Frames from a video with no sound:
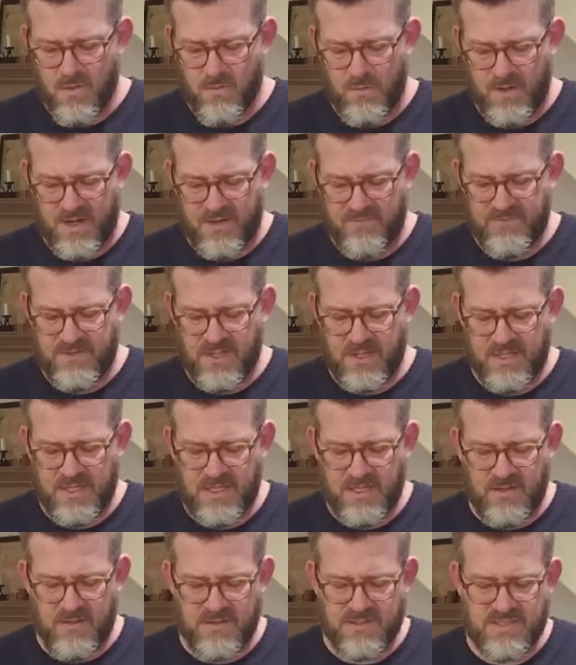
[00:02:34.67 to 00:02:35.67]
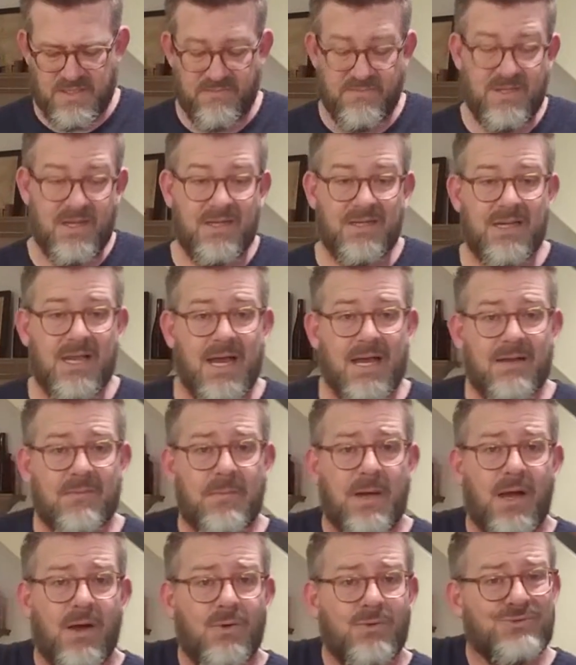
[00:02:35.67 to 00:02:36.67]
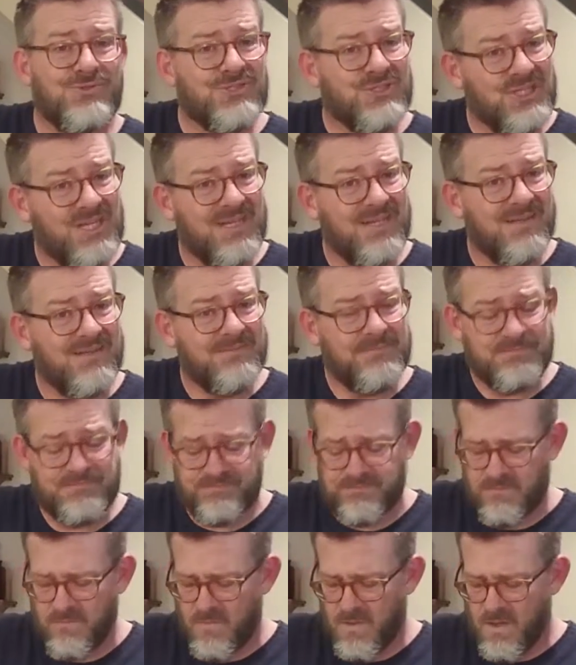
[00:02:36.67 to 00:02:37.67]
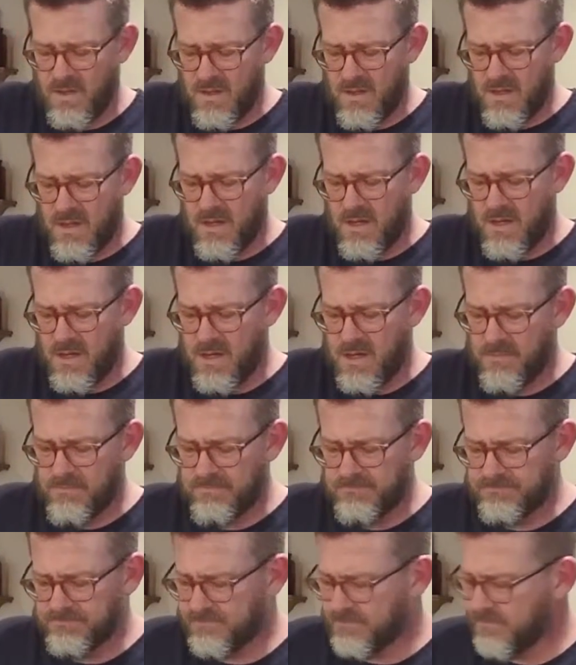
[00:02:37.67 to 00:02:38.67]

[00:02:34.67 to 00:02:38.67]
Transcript: What I've done here is I've done kind of my own gin. And